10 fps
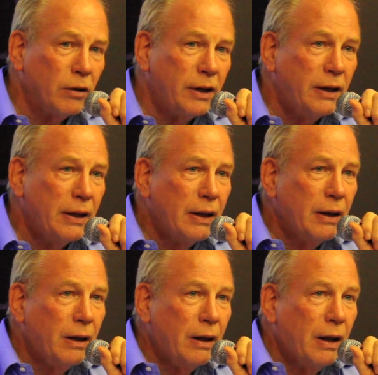early,
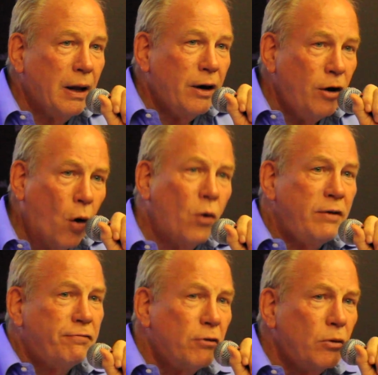
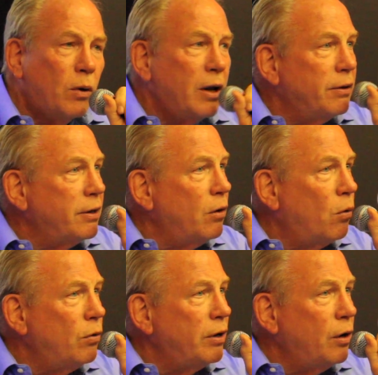knowing full well
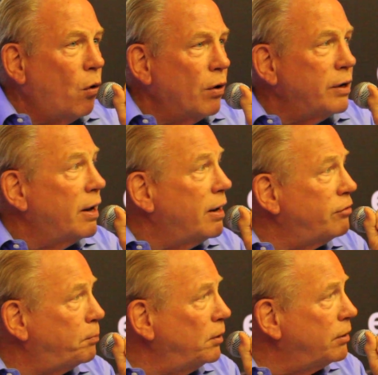the only
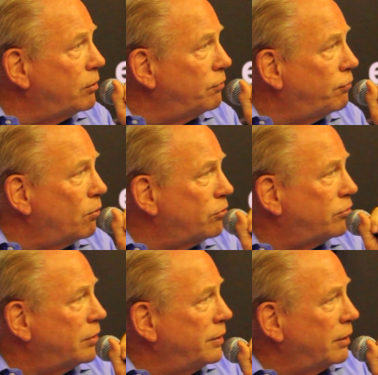organized political
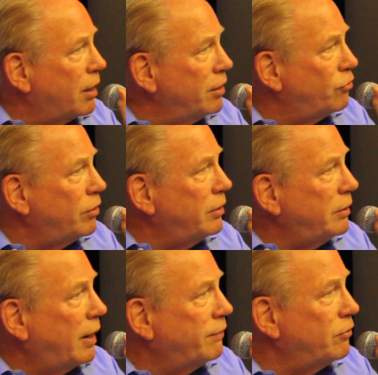force in the
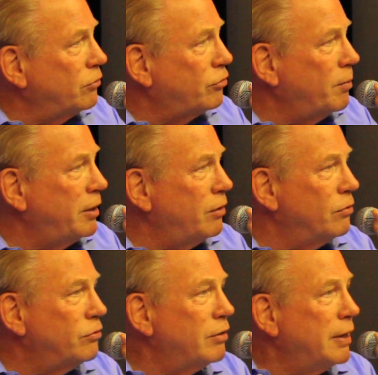country after so many
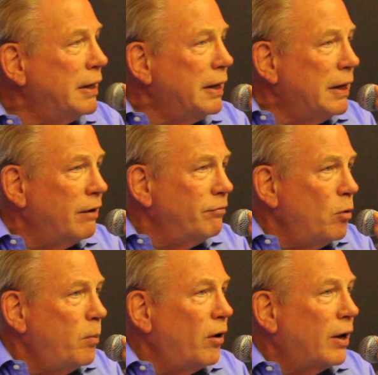years of
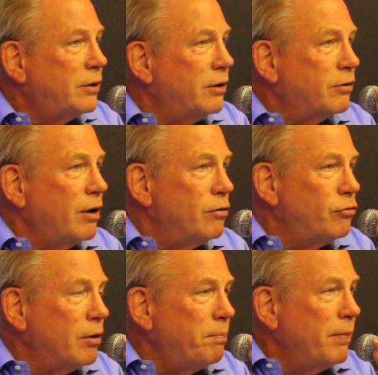Mubarak
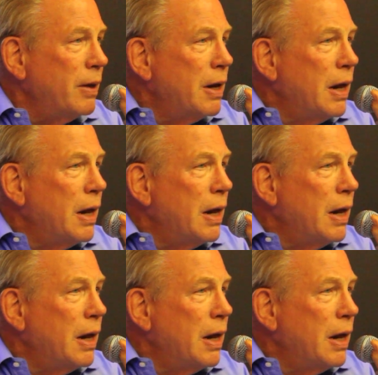dictatorship